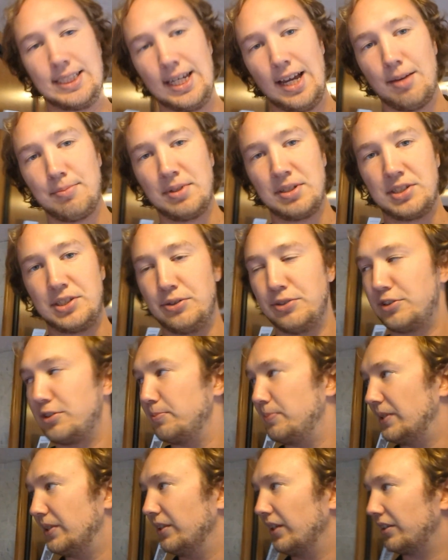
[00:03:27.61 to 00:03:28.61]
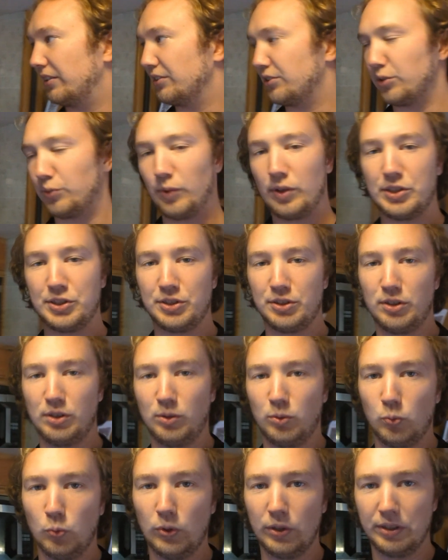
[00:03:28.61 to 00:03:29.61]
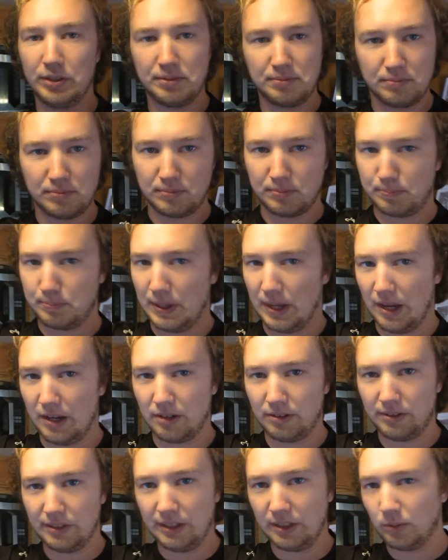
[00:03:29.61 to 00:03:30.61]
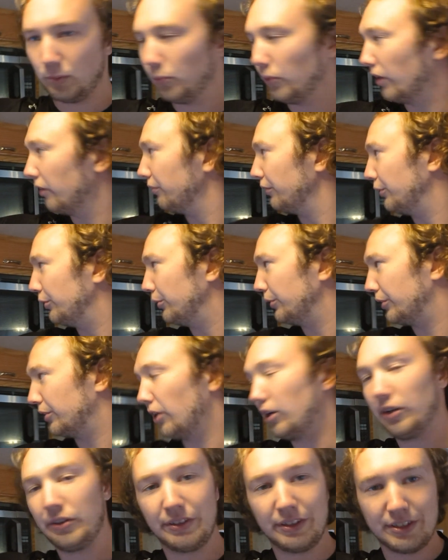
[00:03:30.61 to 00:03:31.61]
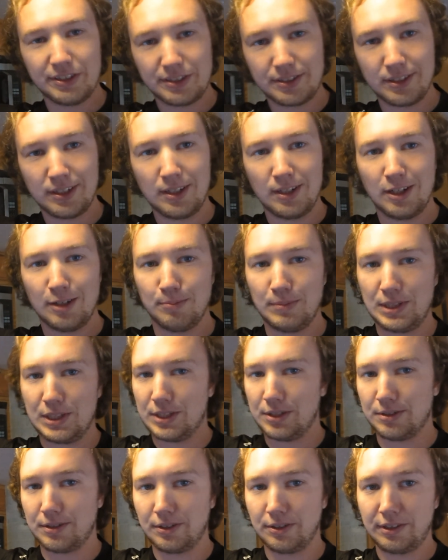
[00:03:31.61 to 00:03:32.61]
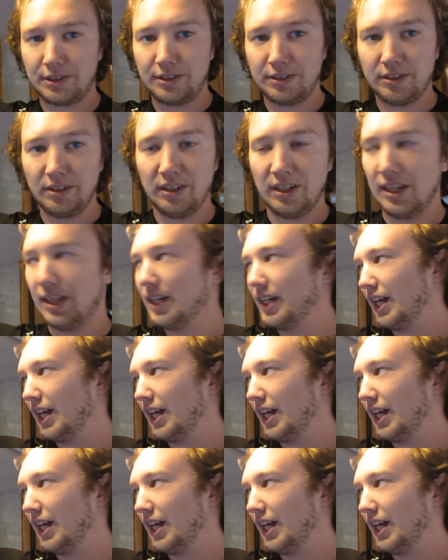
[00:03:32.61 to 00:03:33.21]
cabinets used to be like this original wood paneling, whatever you would call this material here.